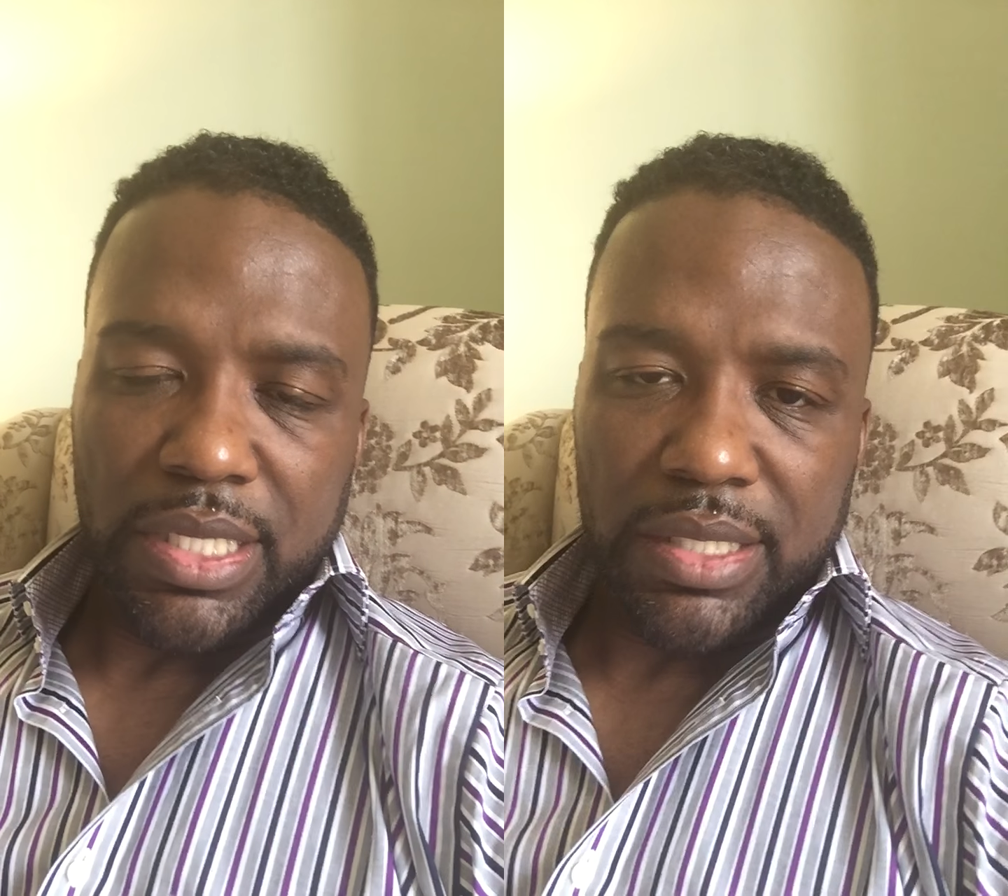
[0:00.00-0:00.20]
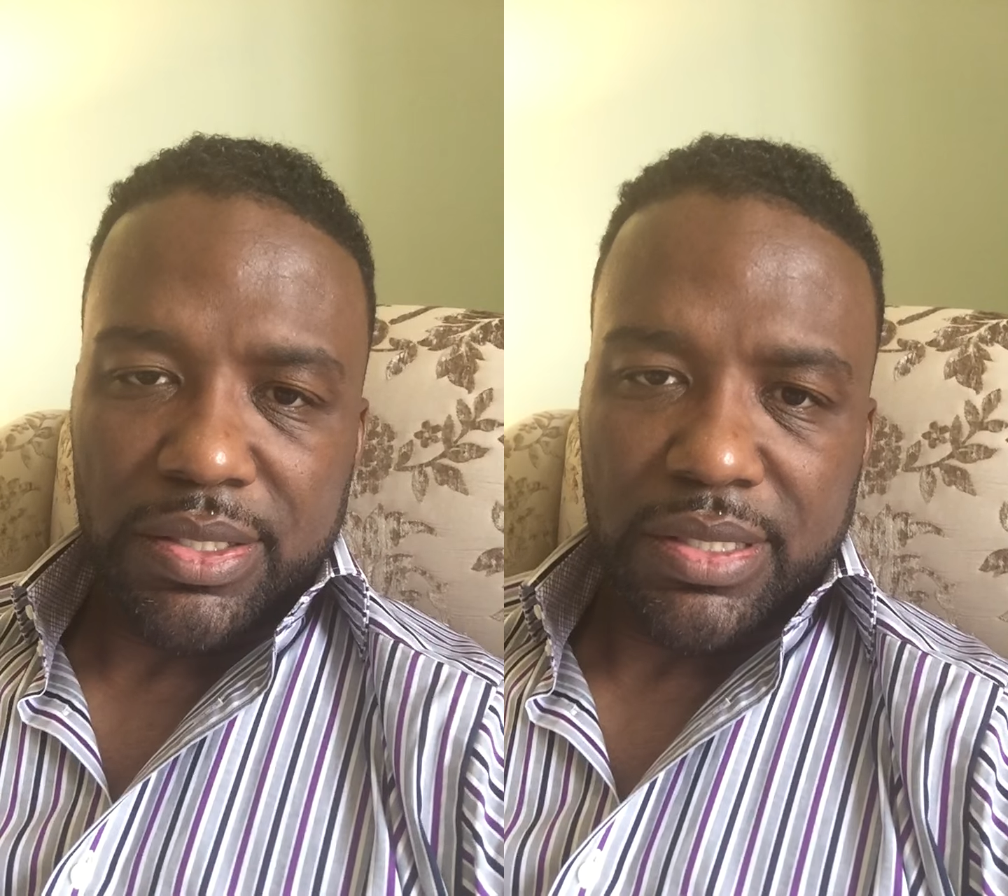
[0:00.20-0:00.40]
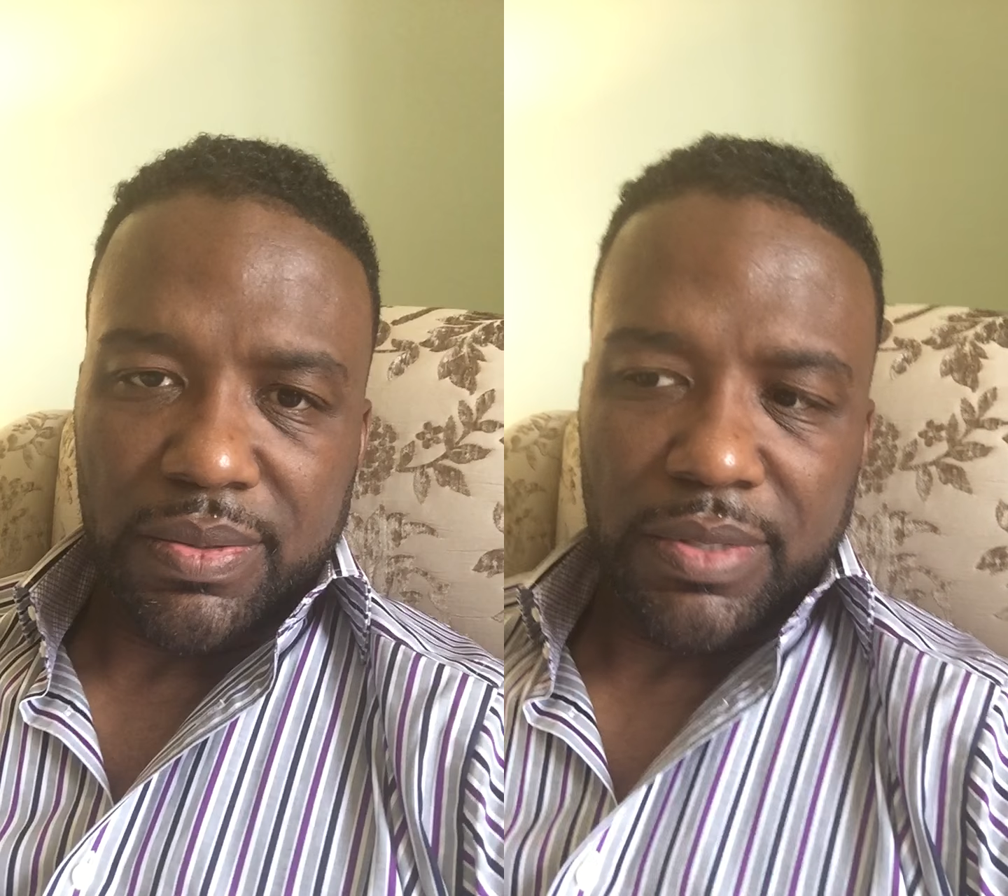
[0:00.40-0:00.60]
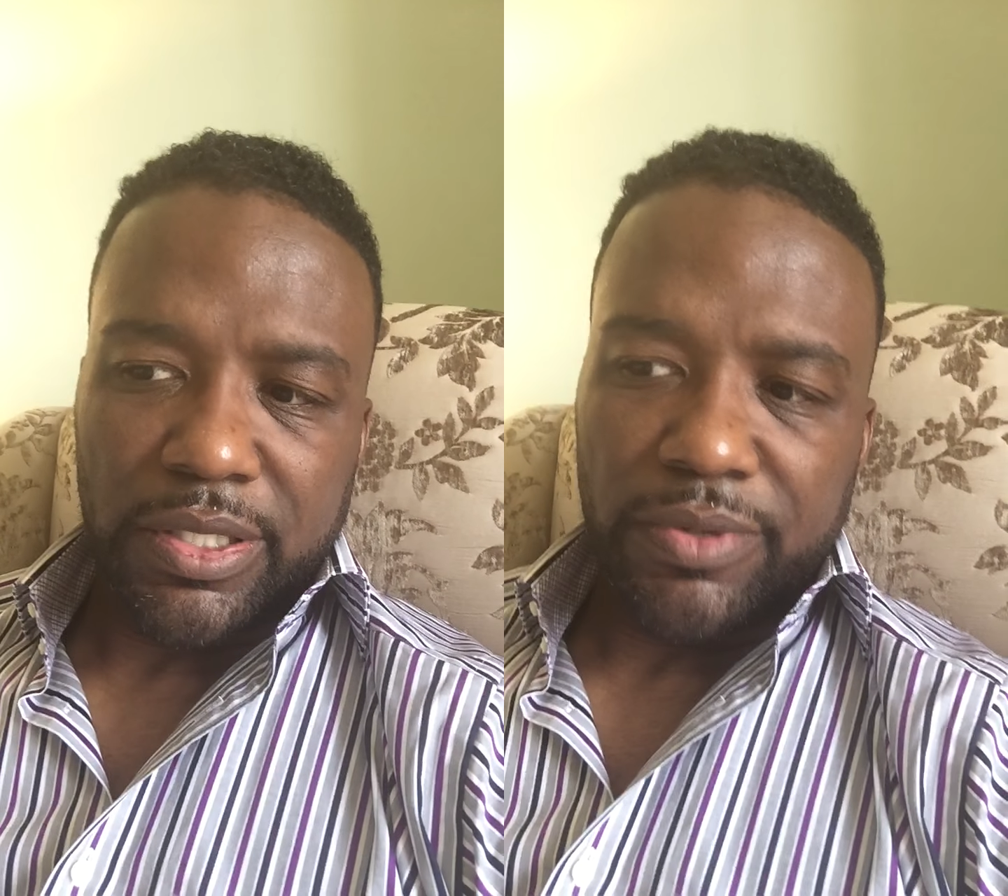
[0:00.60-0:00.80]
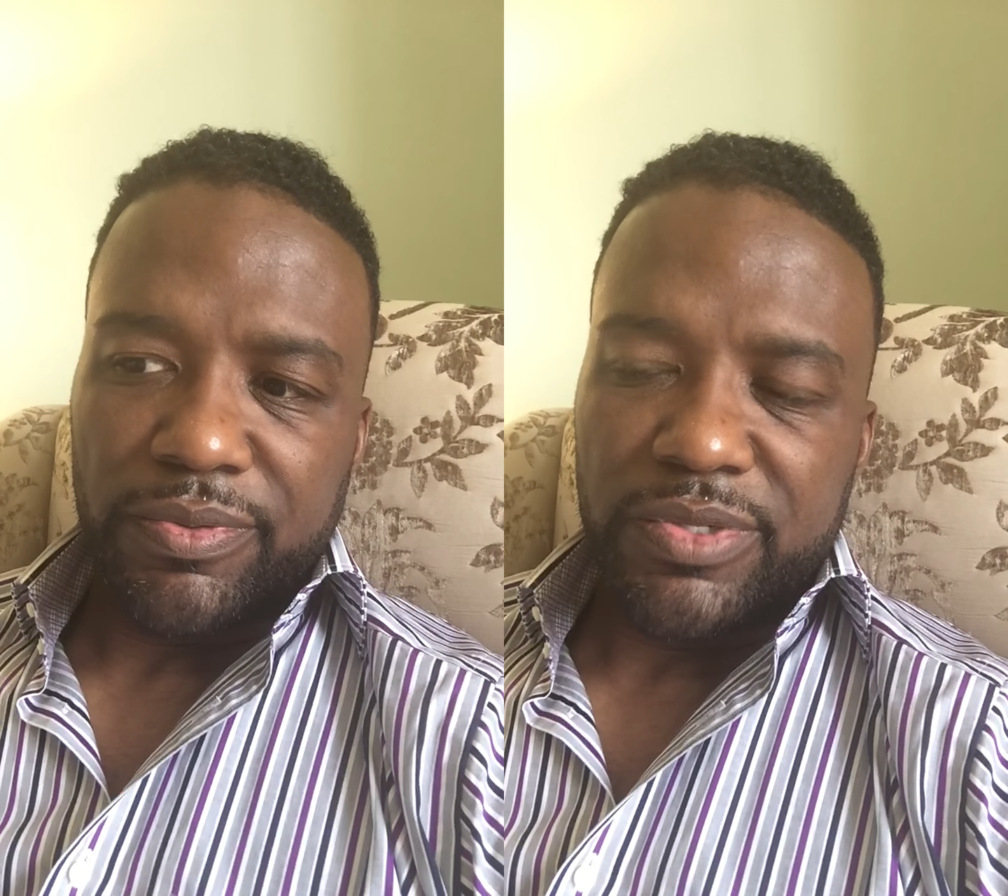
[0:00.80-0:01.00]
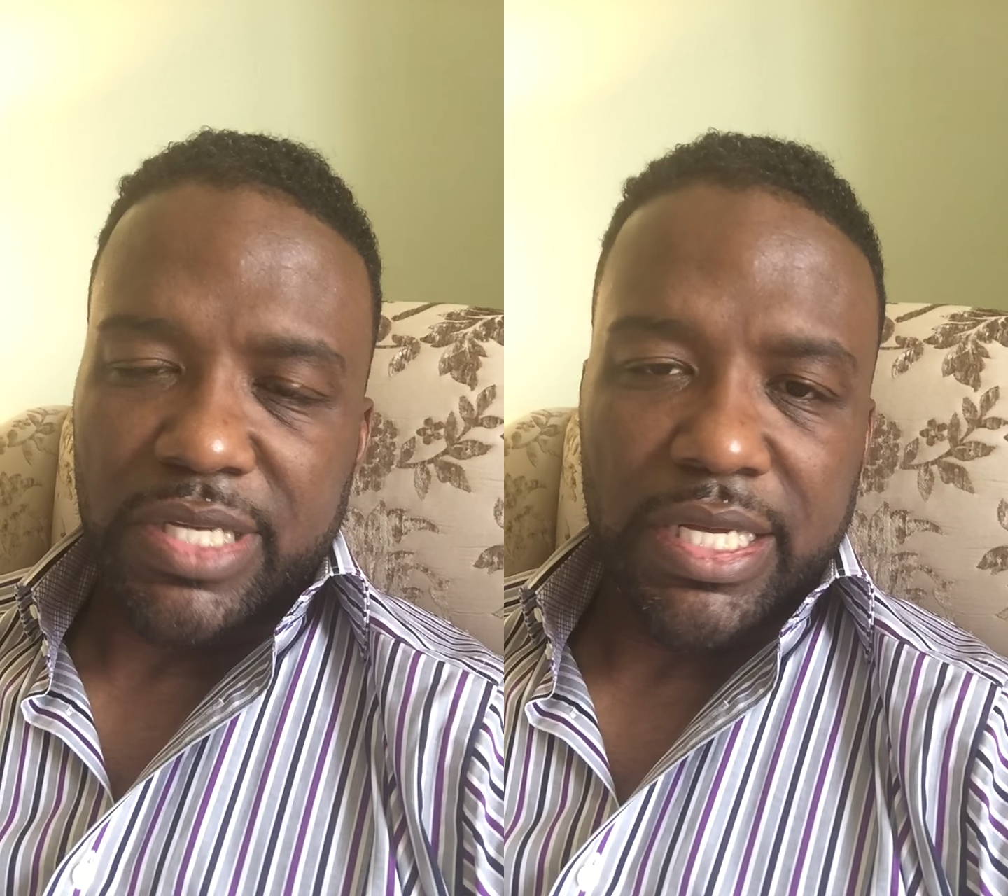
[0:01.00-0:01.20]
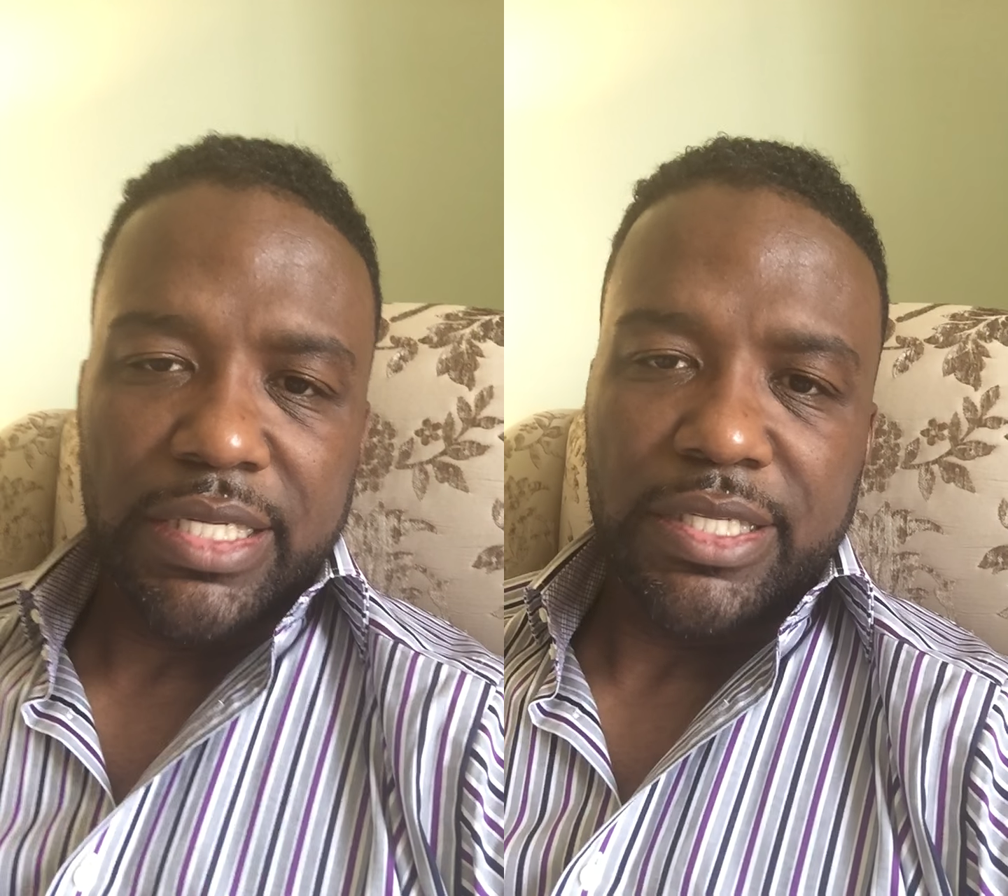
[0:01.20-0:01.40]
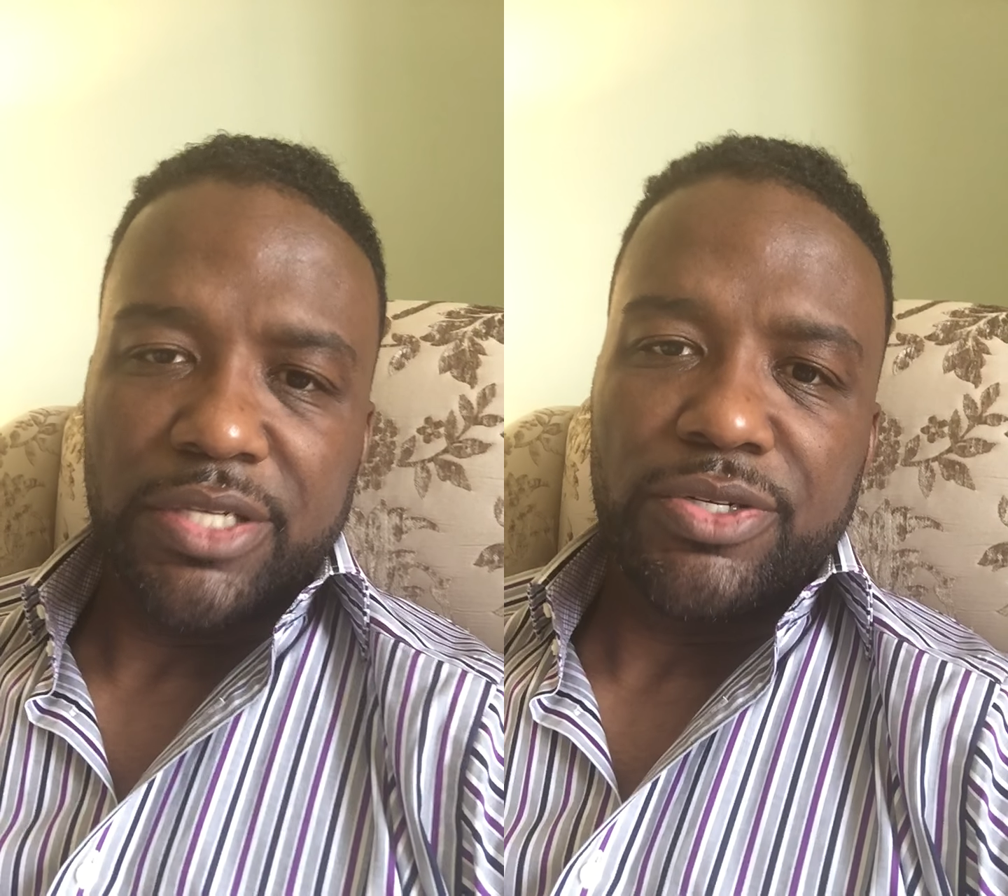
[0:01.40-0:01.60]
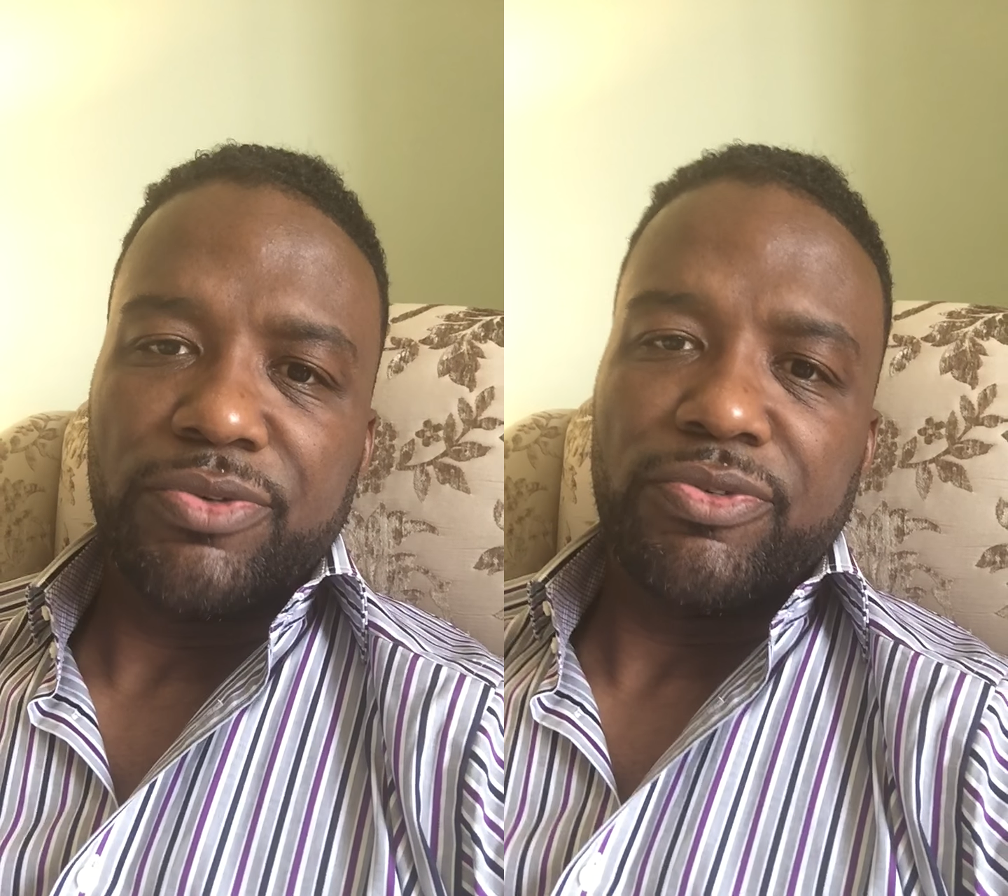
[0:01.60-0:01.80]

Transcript: skin and tissue